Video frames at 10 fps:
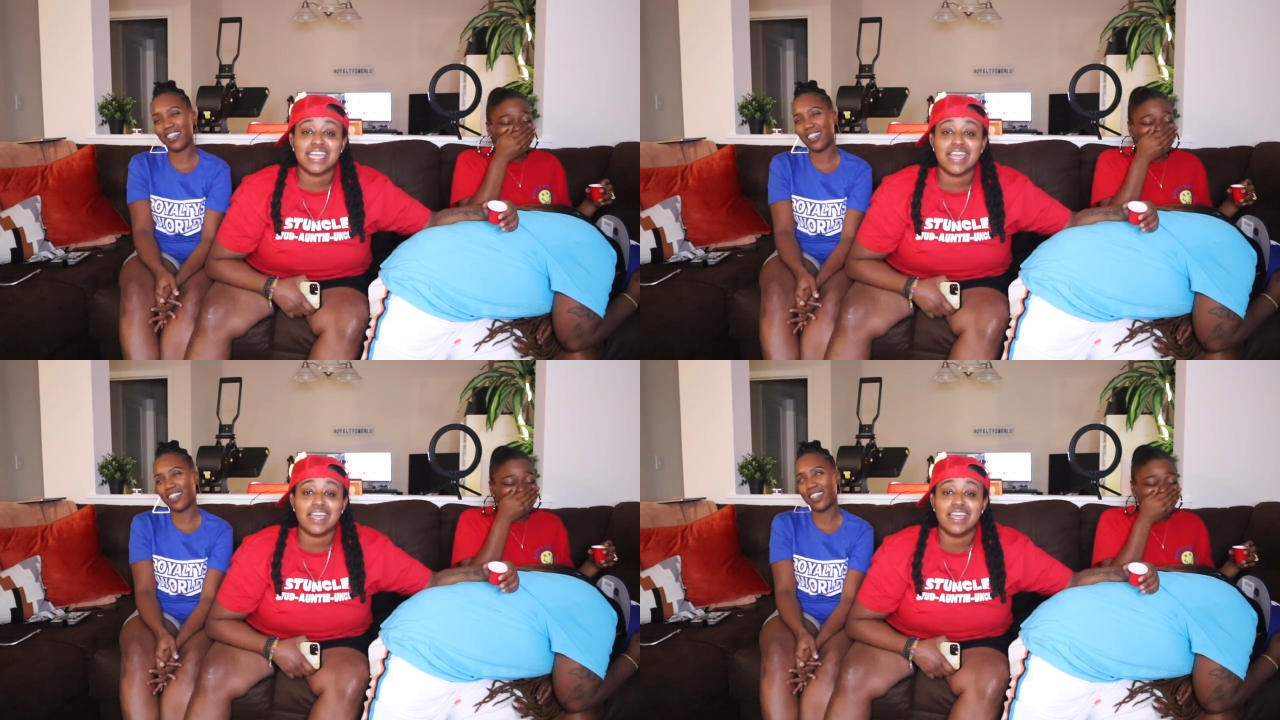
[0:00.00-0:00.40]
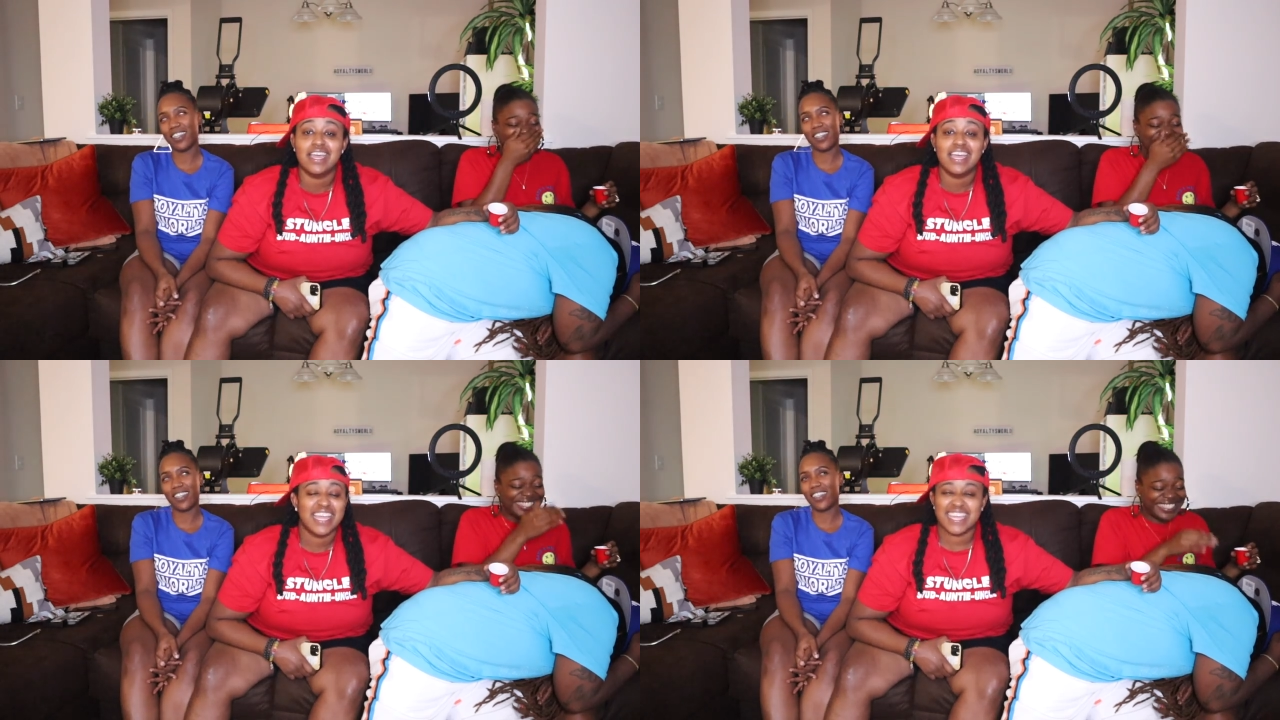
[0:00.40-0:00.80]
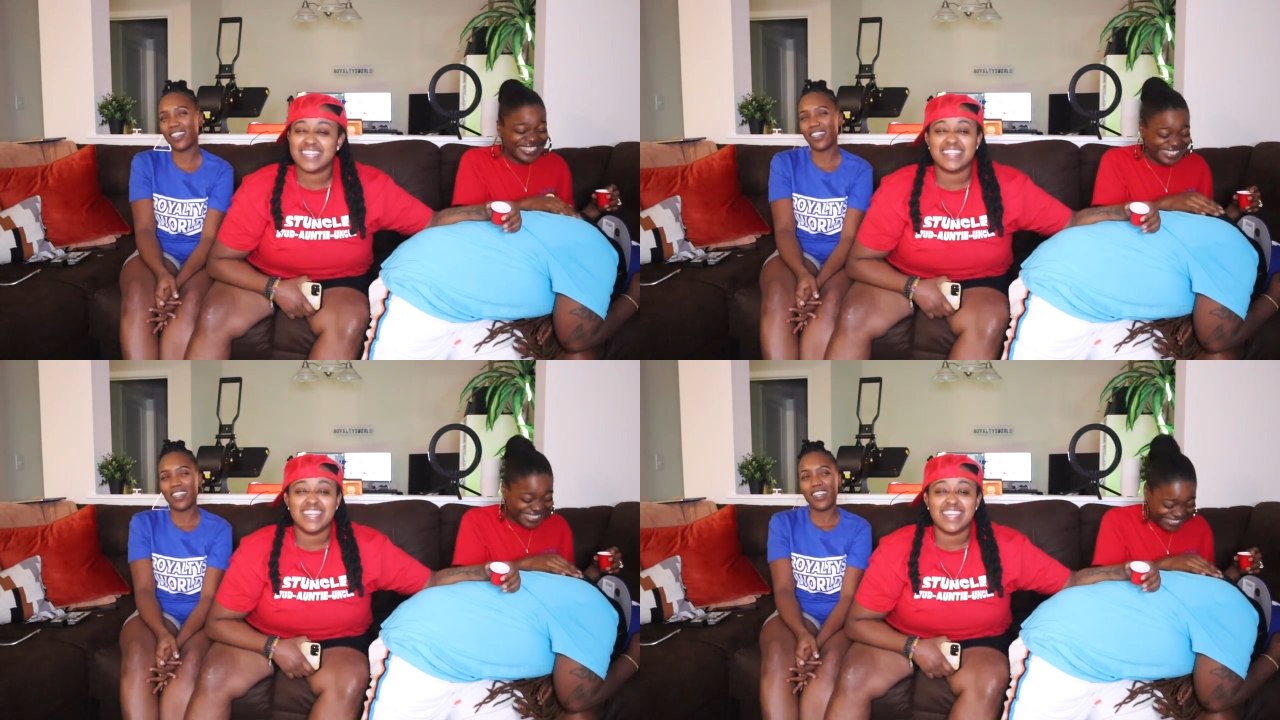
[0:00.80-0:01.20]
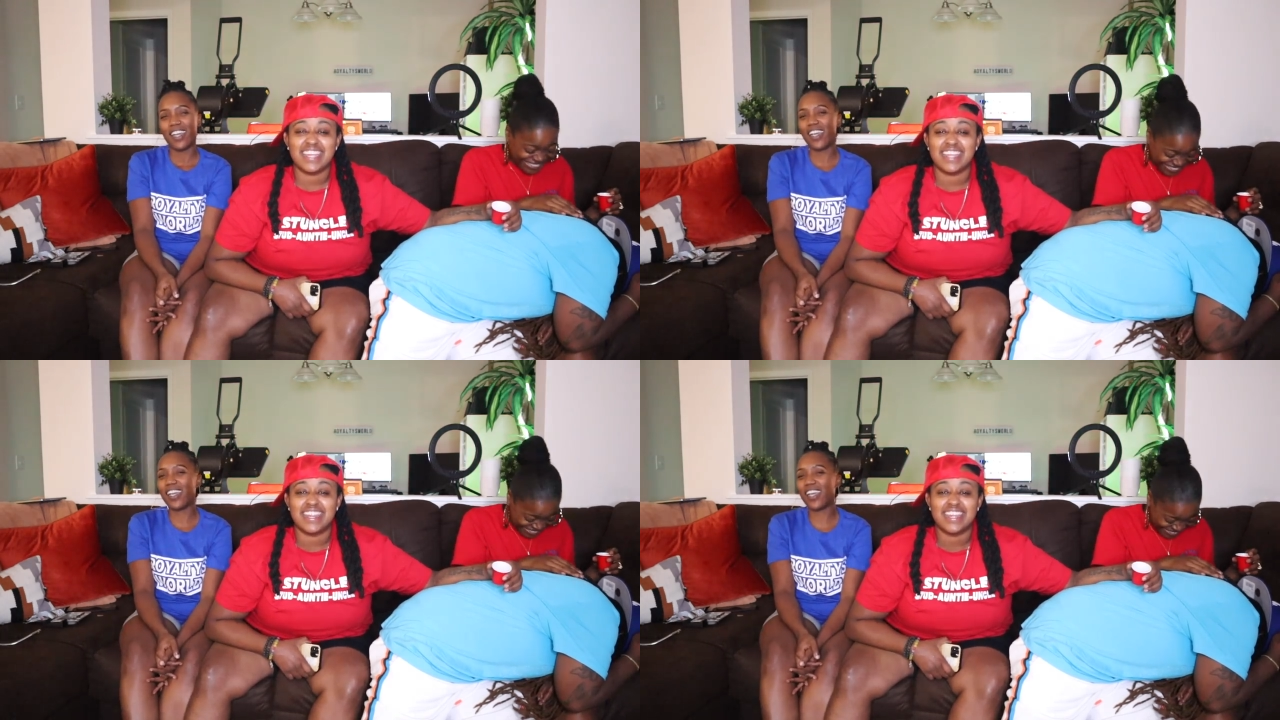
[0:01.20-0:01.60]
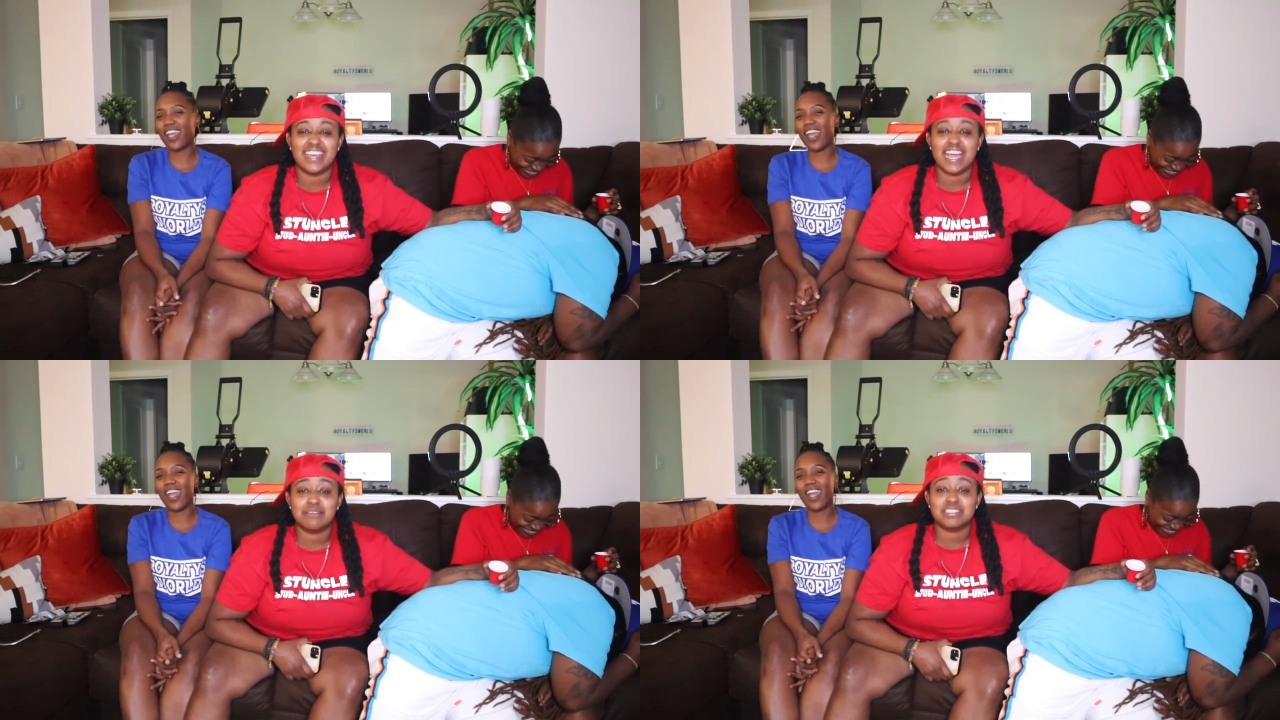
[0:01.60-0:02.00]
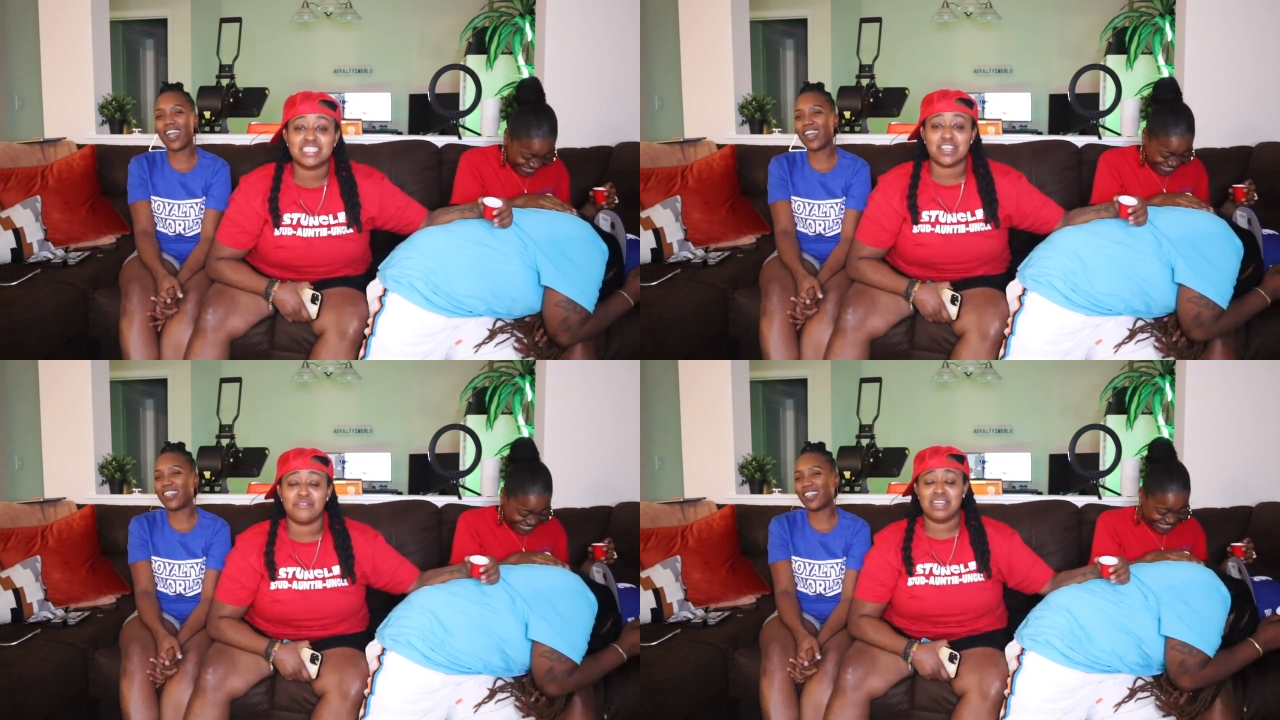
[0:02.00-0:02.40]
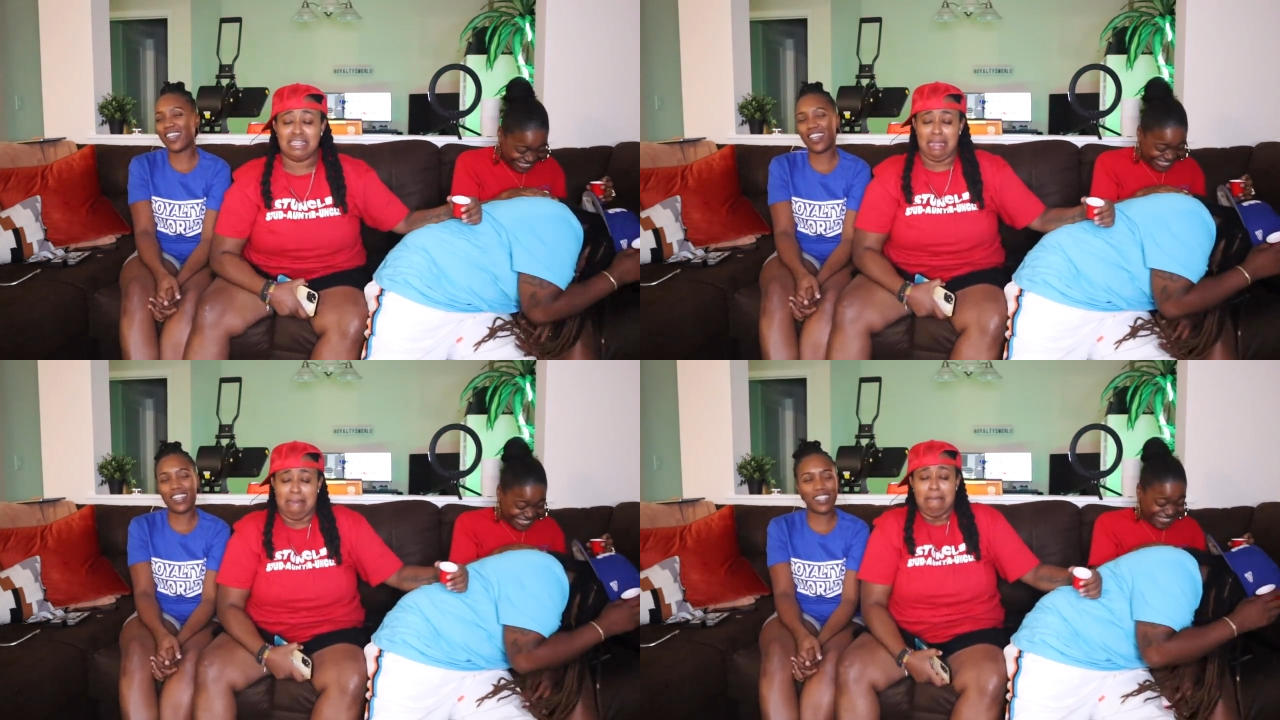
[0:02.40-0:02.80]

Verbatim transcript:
Speaker 1: I'm saying? It didn't. I'm just over here like.